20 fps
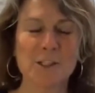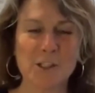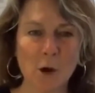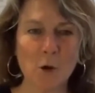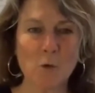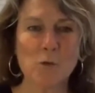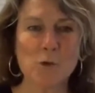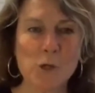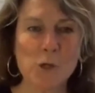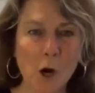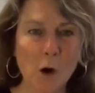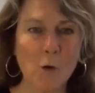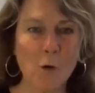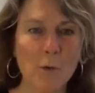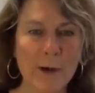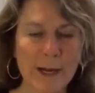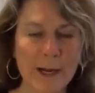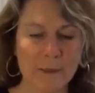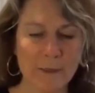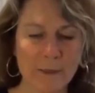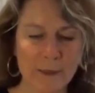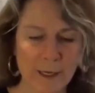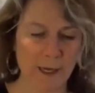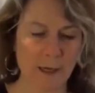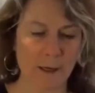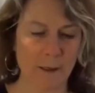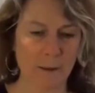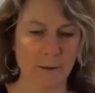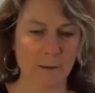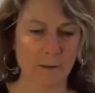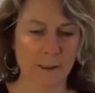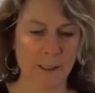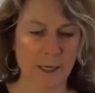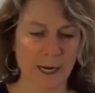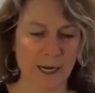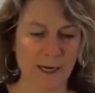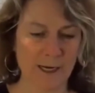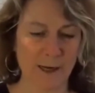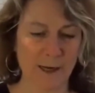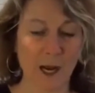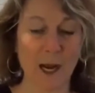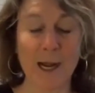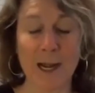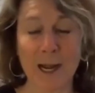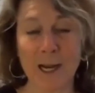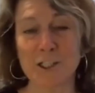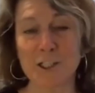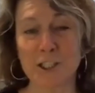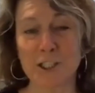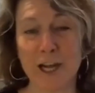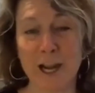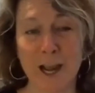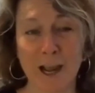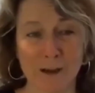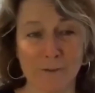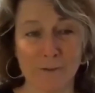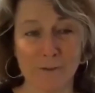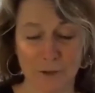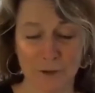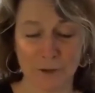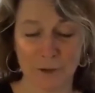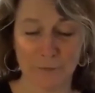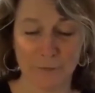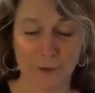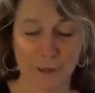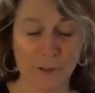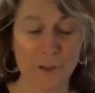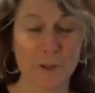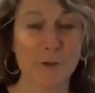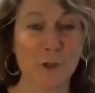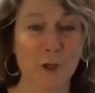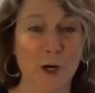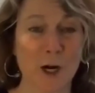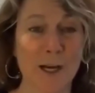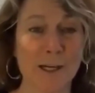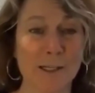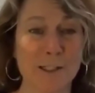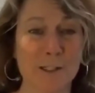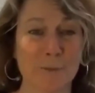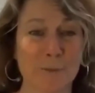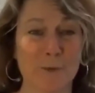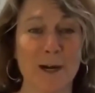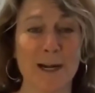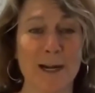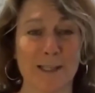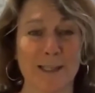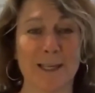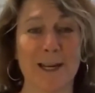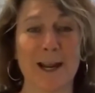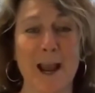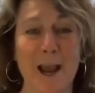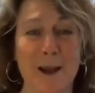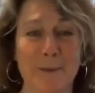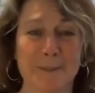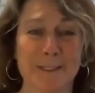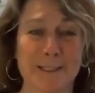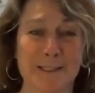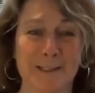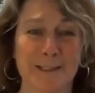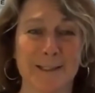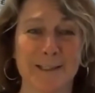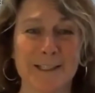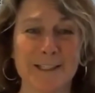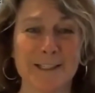So go in there, and I actually have a girlfriend who tries to break the apps